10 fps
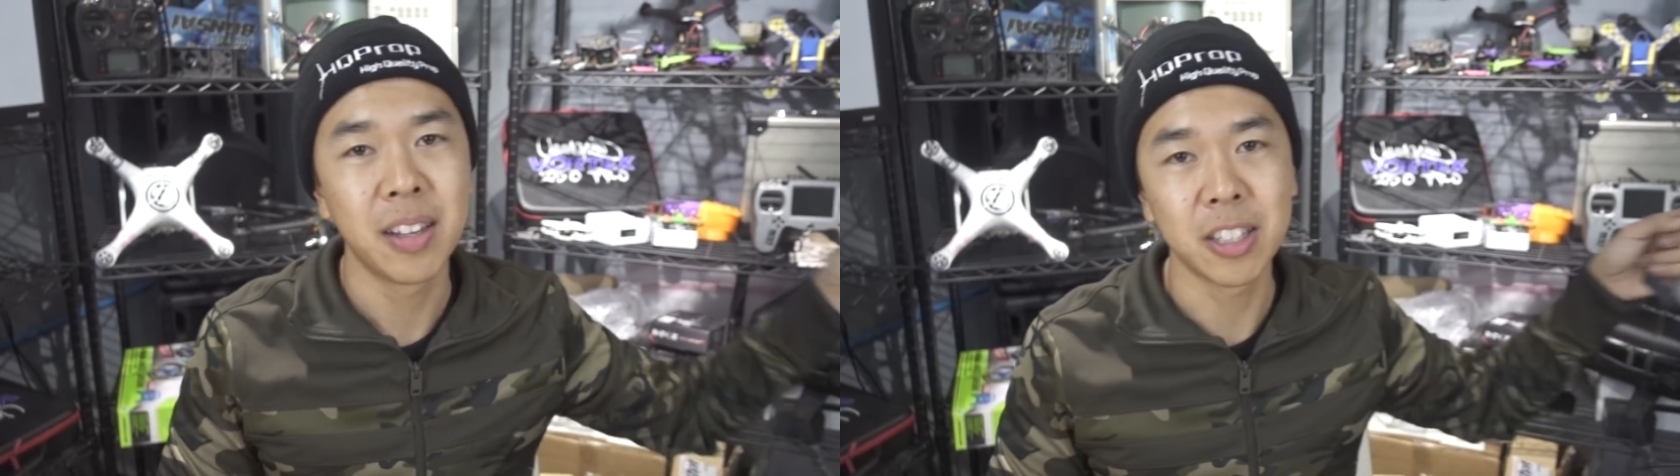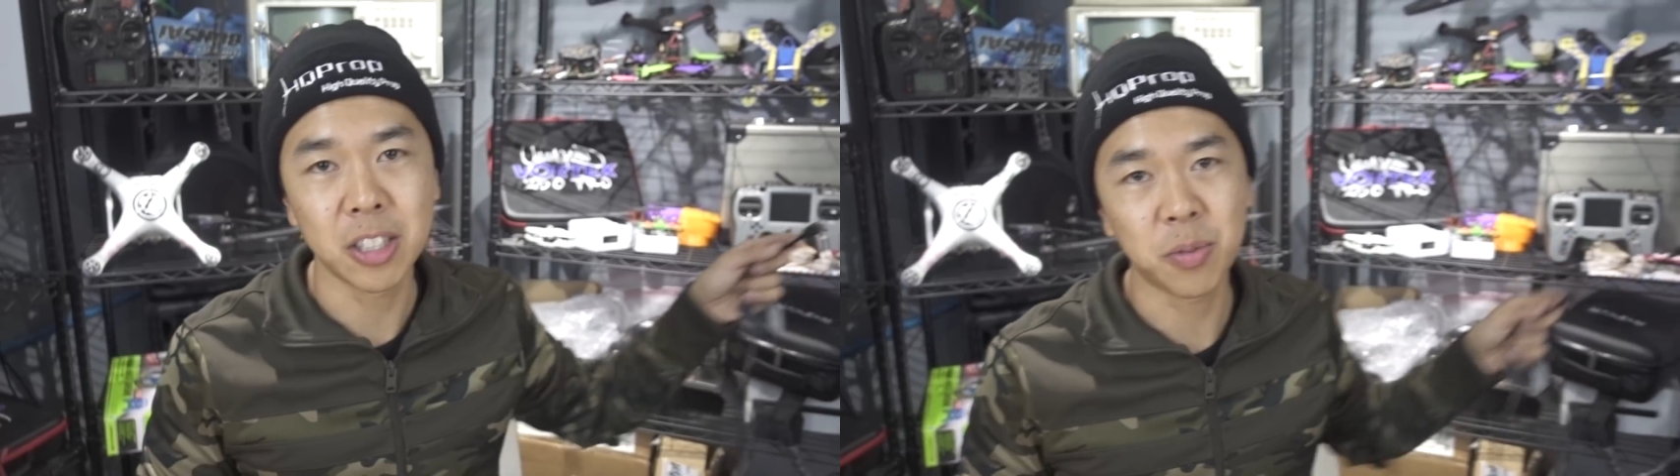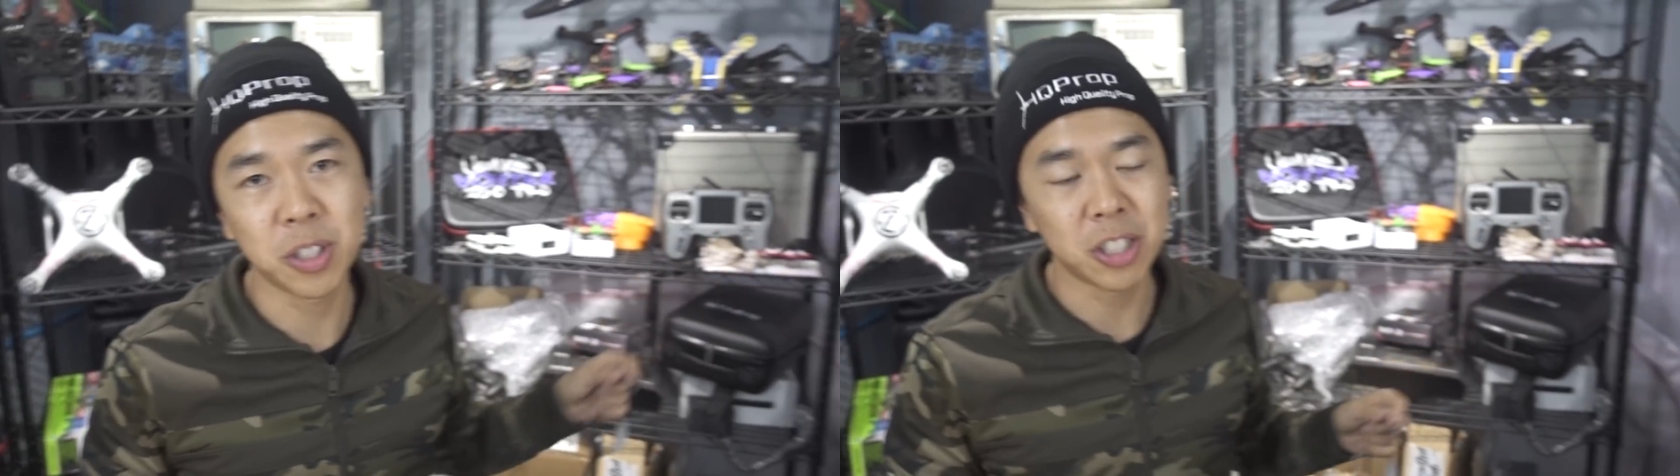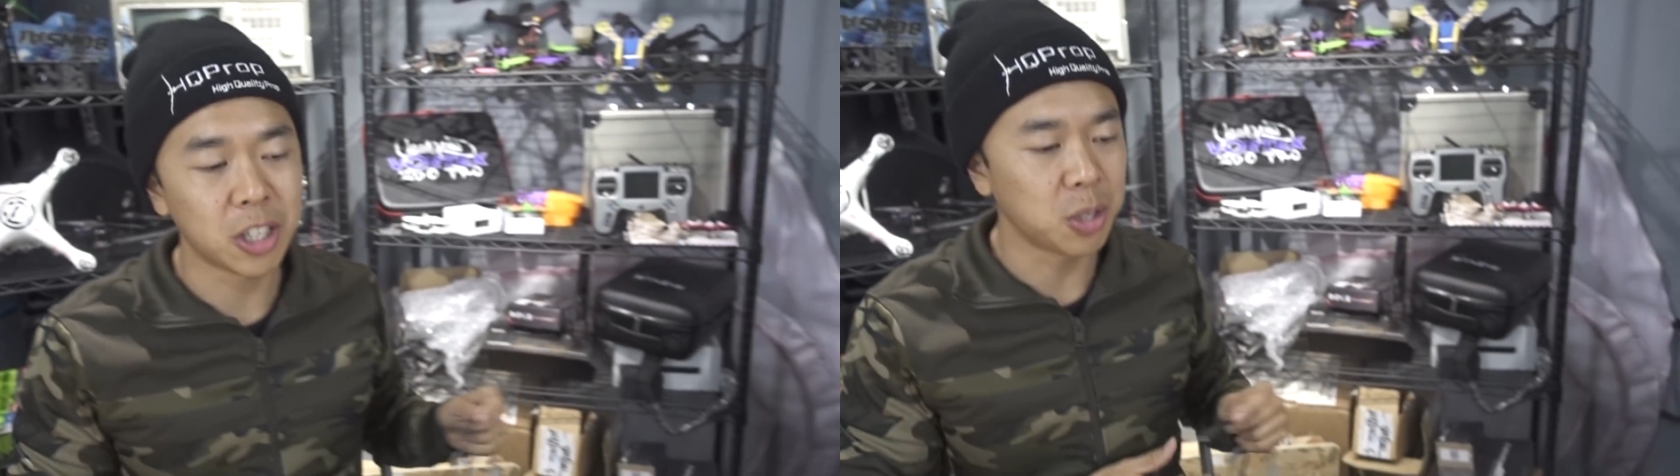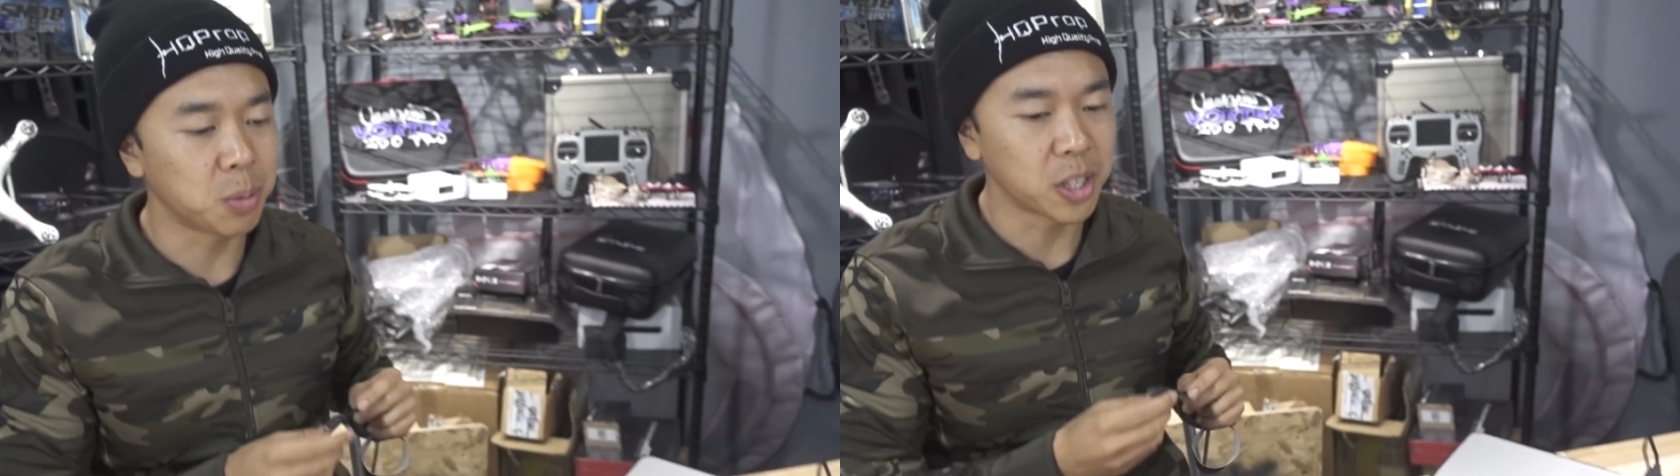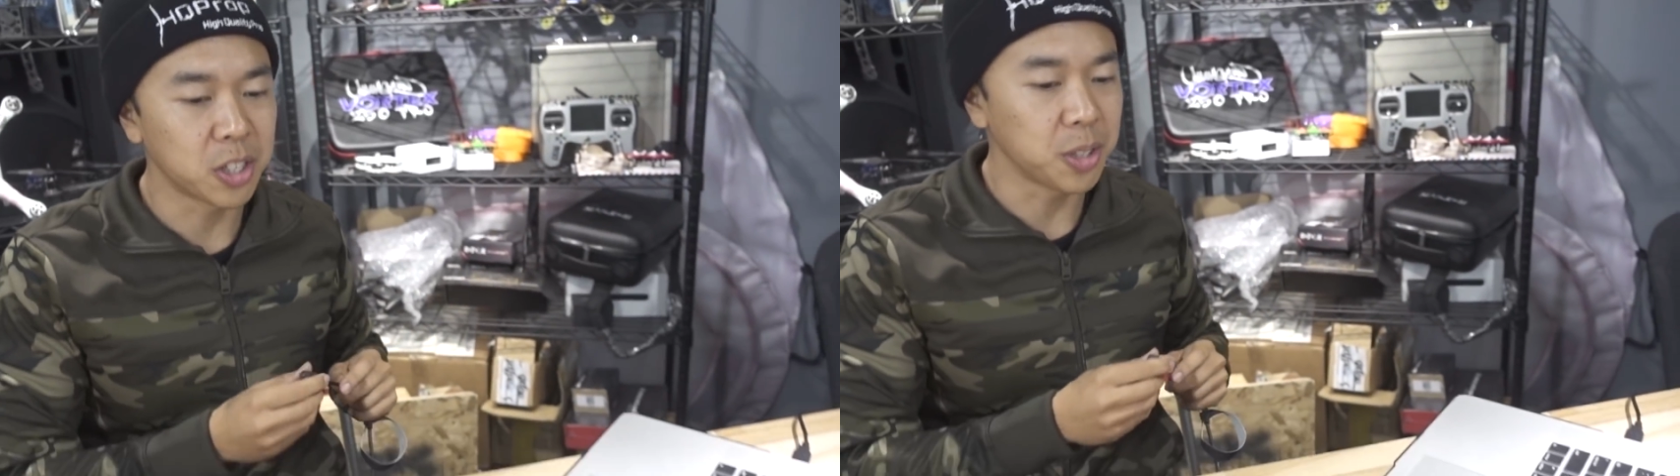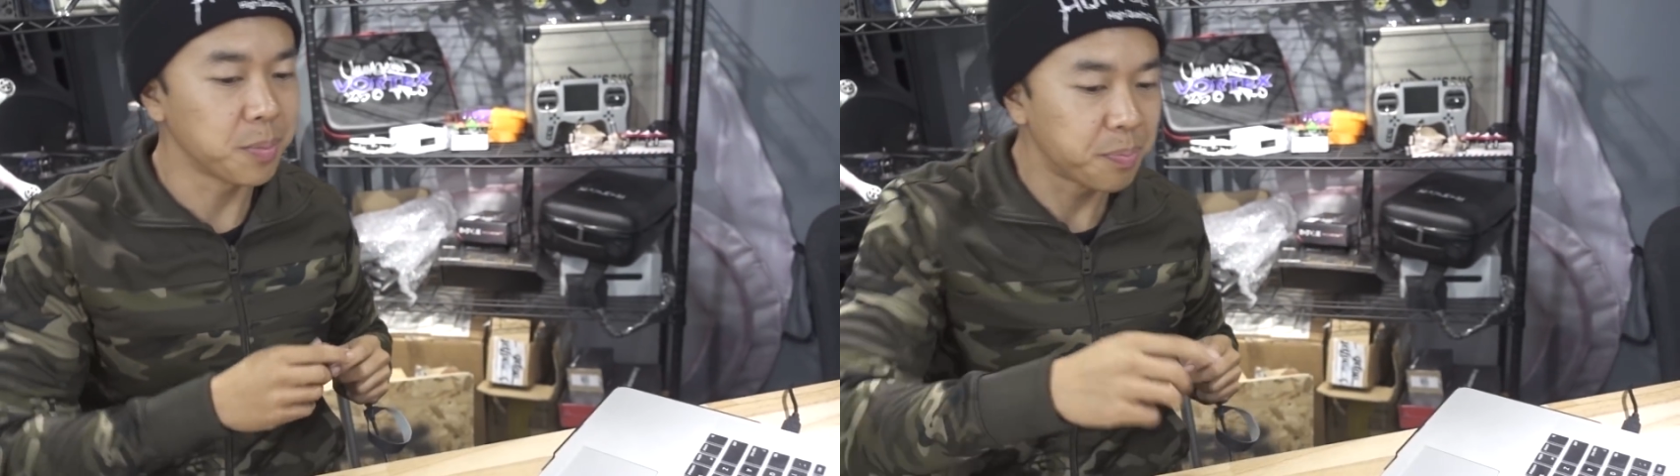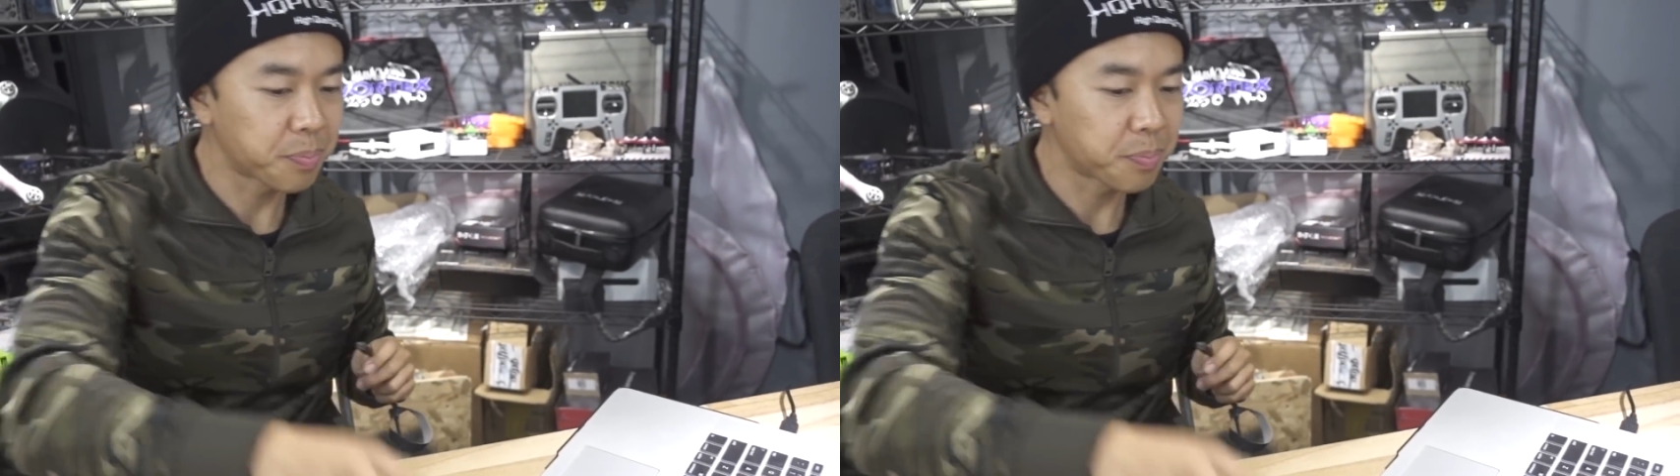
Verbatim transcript: This is the first thing that you want to do.